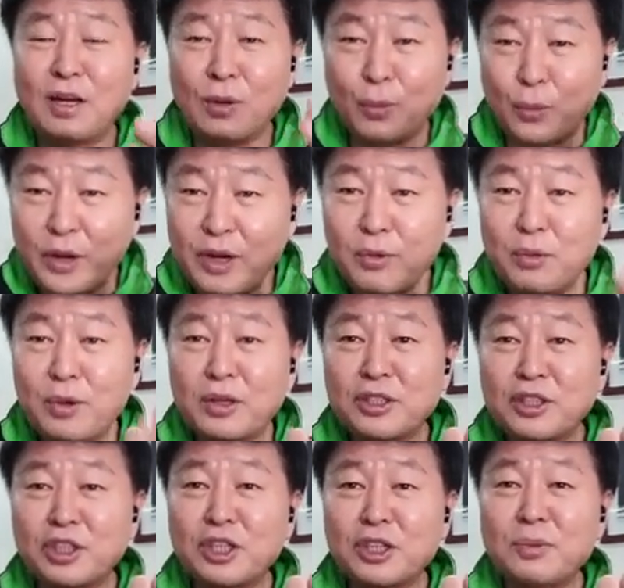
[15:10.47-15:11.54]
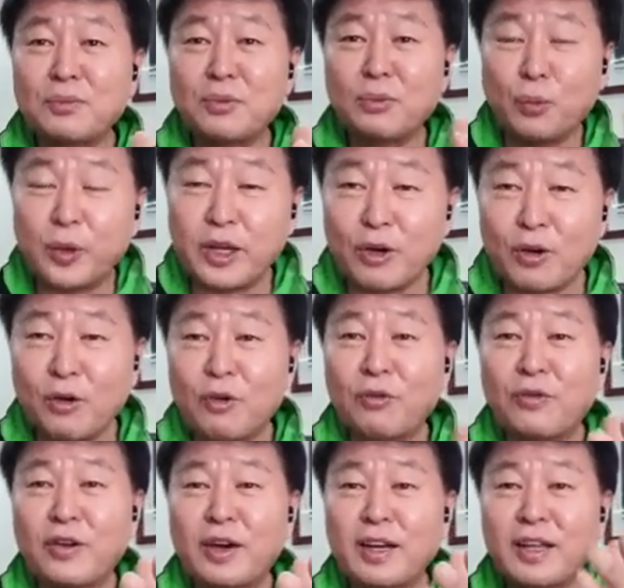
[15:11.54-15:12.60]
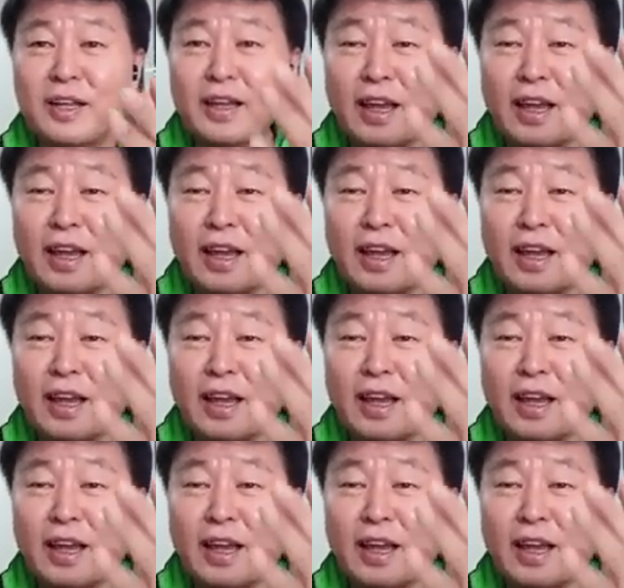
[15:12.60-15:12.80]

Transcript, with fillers: We worship, we offering,